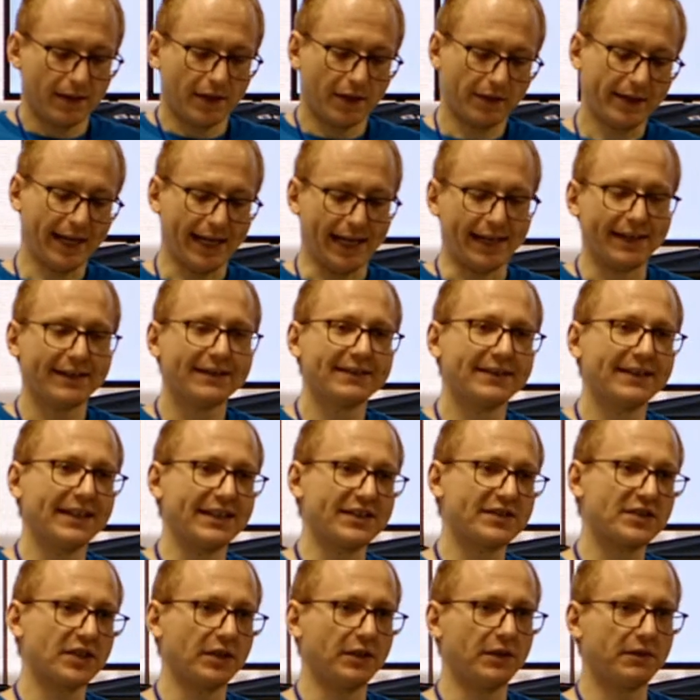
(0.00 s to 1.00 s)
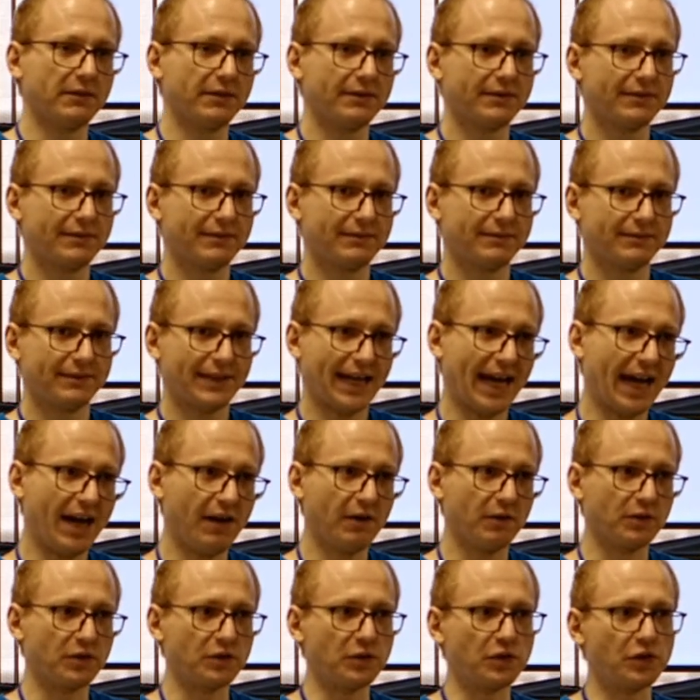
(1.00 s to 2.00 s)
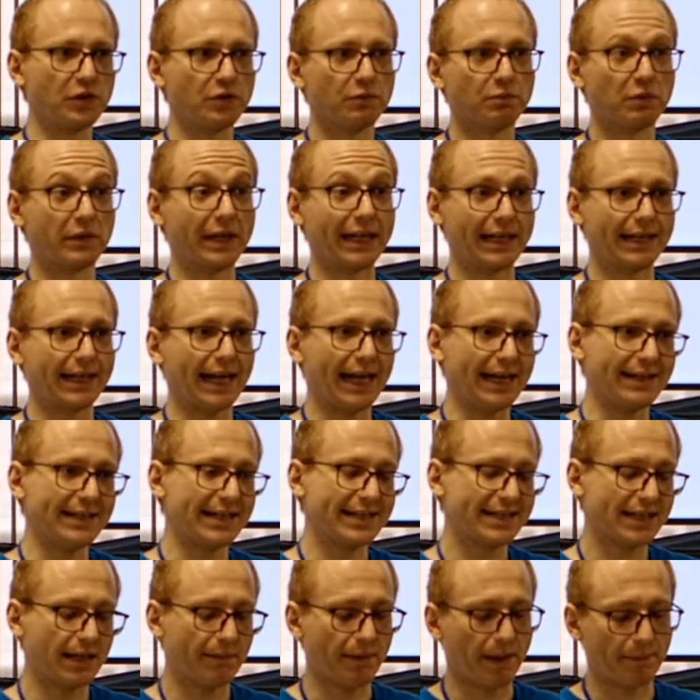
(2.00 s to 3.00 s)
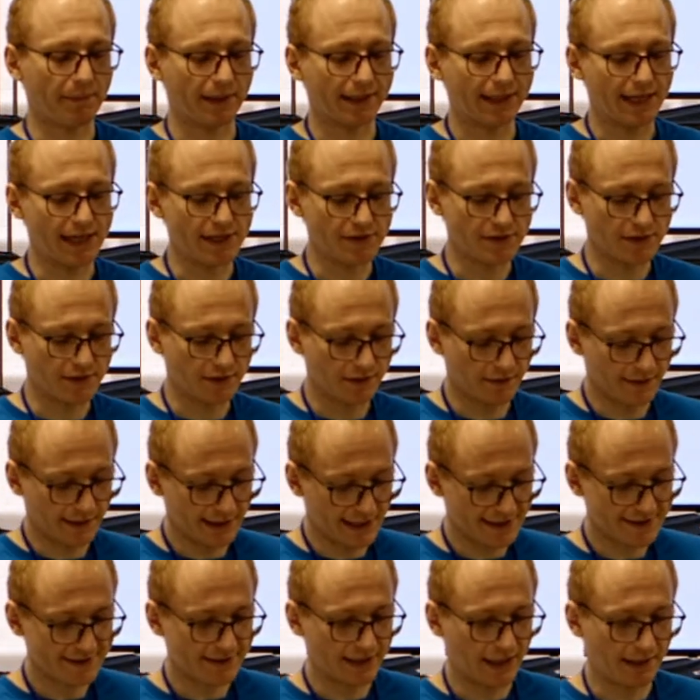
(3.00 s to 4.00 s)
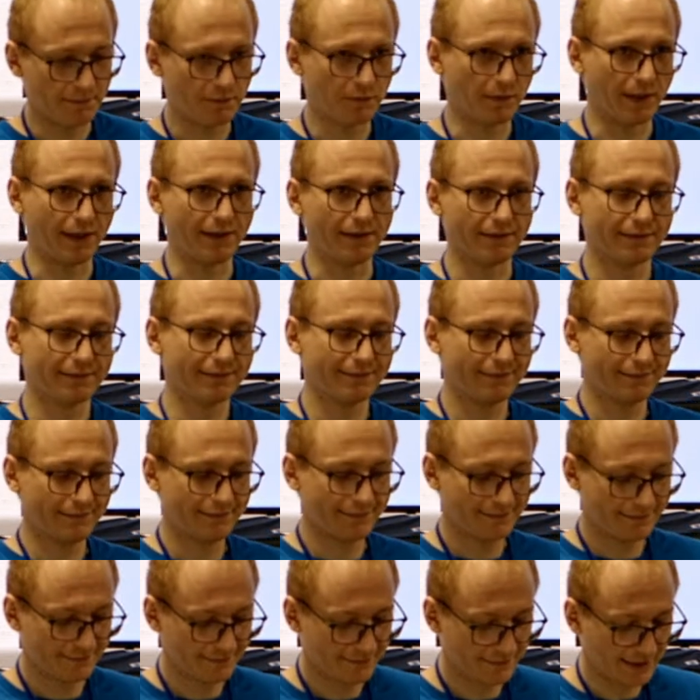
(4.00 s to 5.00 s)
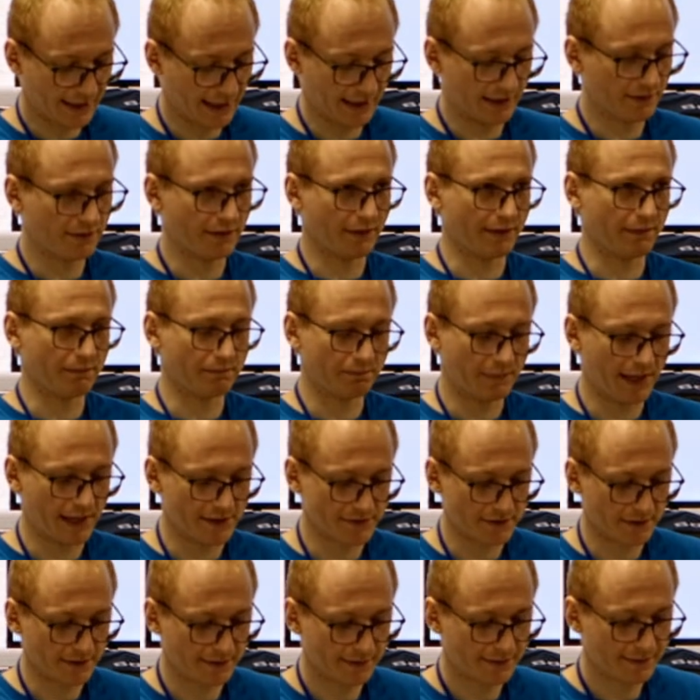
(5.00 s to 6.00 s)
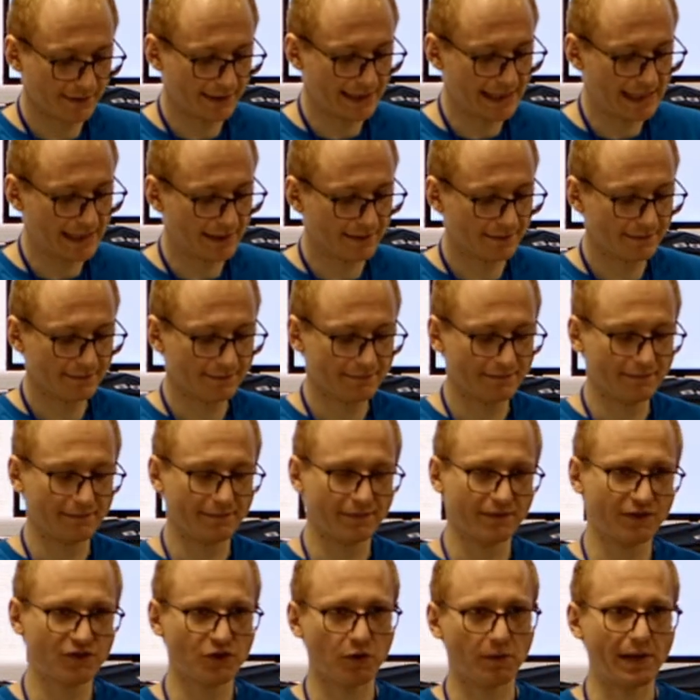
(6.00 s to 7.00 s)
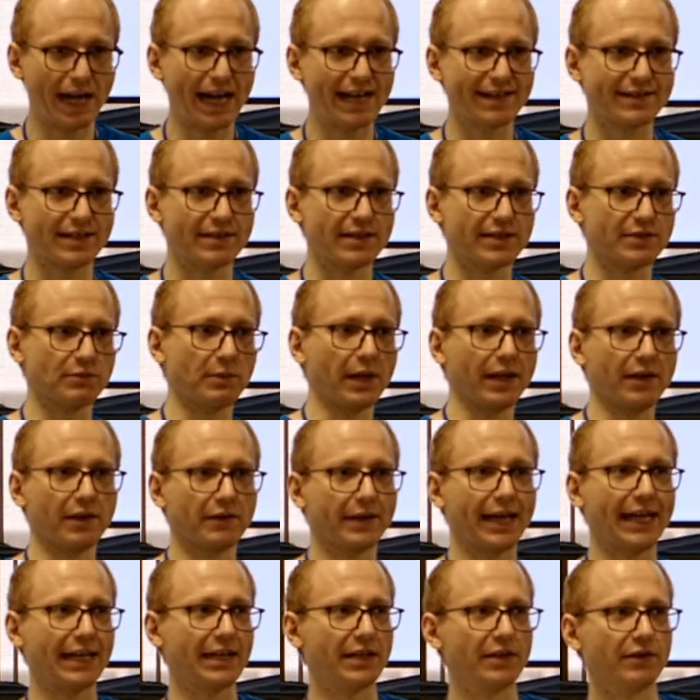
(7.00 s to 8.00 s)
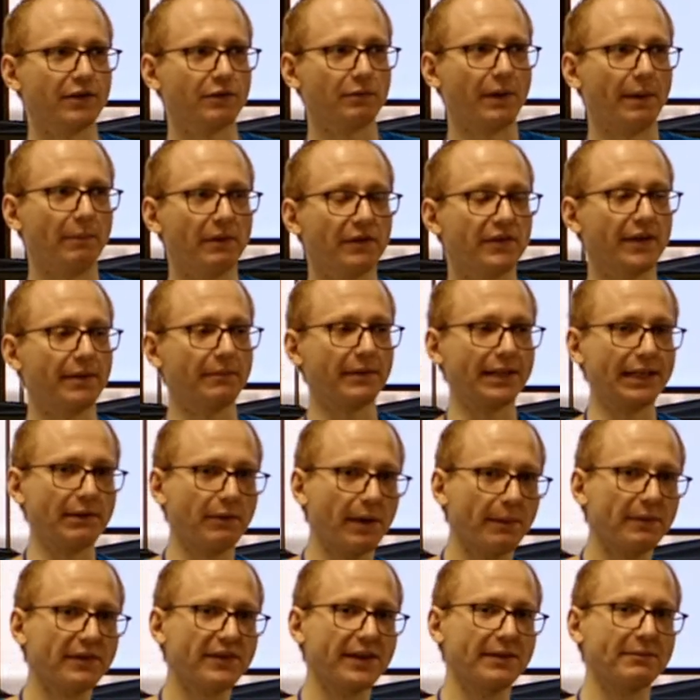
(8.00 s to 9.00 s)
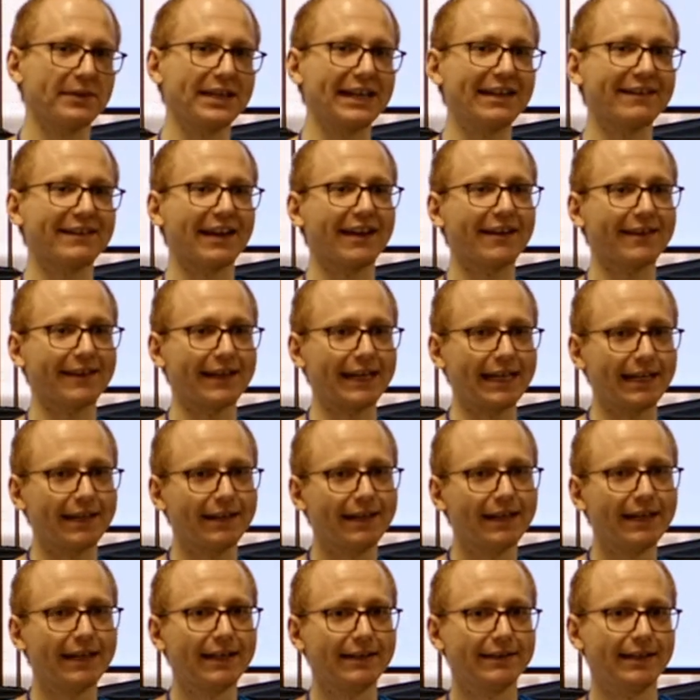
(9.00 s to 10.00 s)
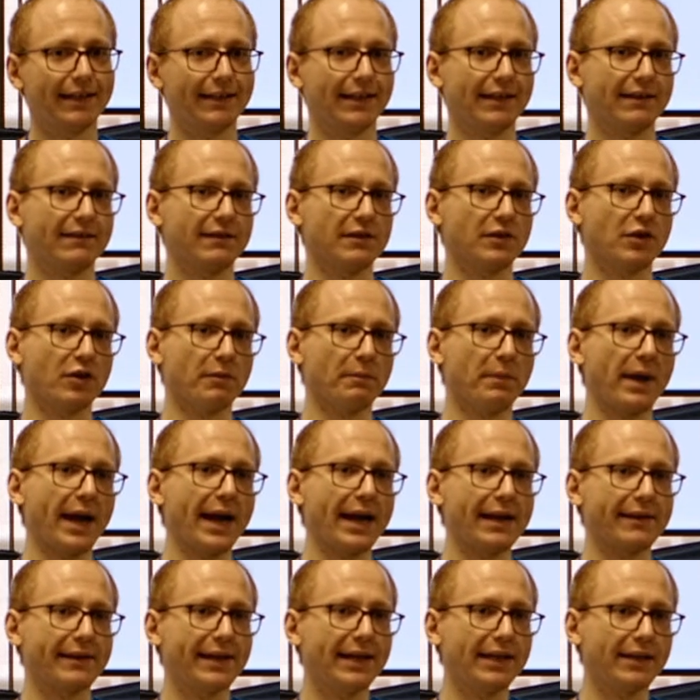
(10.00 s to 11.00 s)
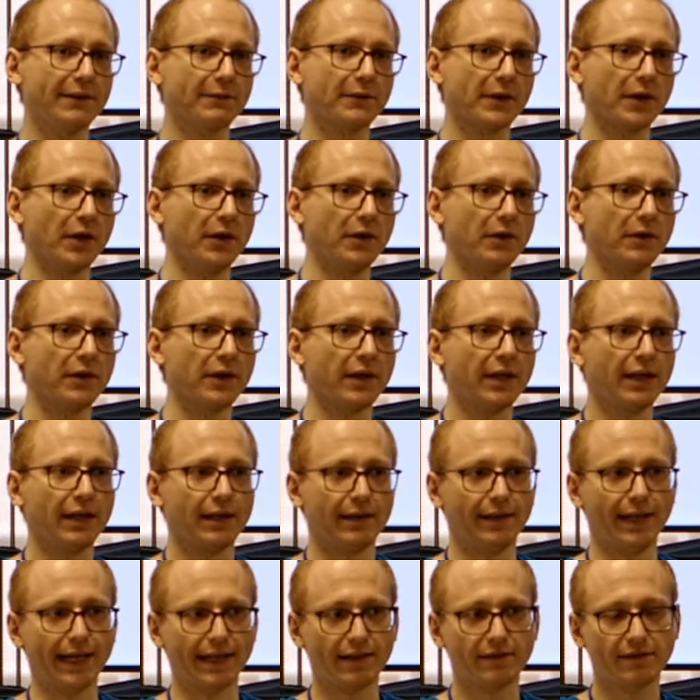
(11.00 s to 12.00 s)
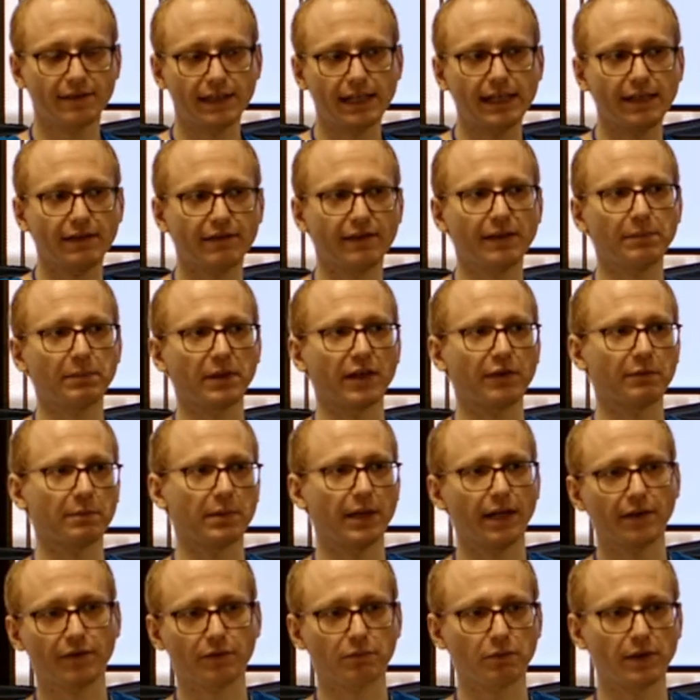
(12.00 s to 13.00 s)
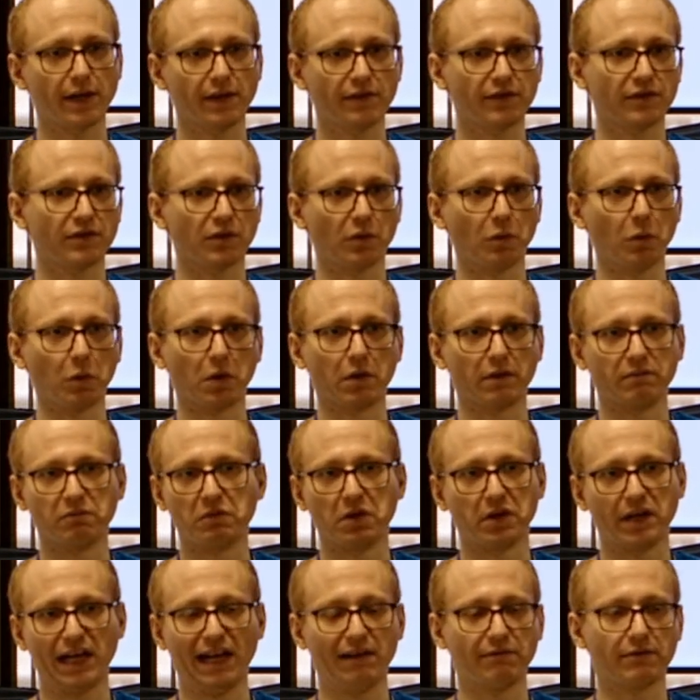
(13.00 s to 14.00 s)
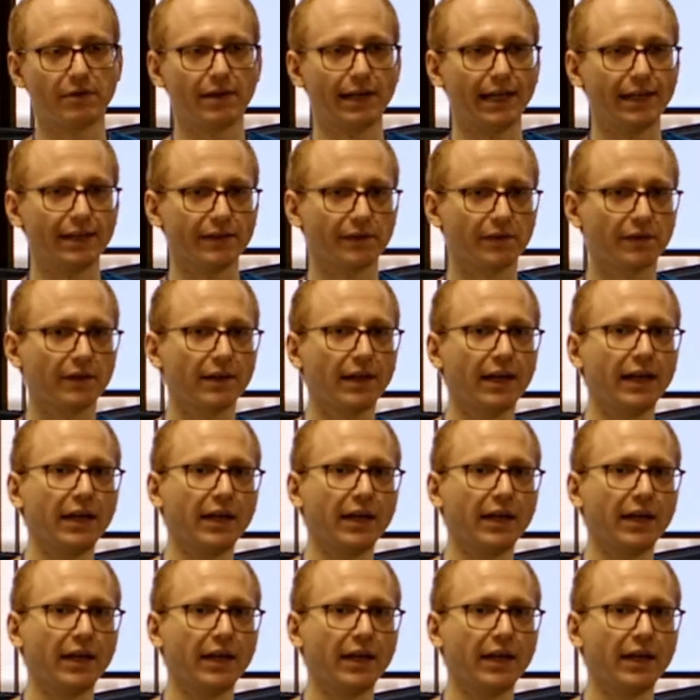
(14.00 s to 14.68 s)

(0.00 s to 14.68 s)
Okay, and so how do you bring a desktop application to the desktop? Well, uh, to the browser. The short answer is, well, okay, use WebAssembly. WebAssembly is a thing that lets you compile native code like C, C plus plus, Rust, or whatever else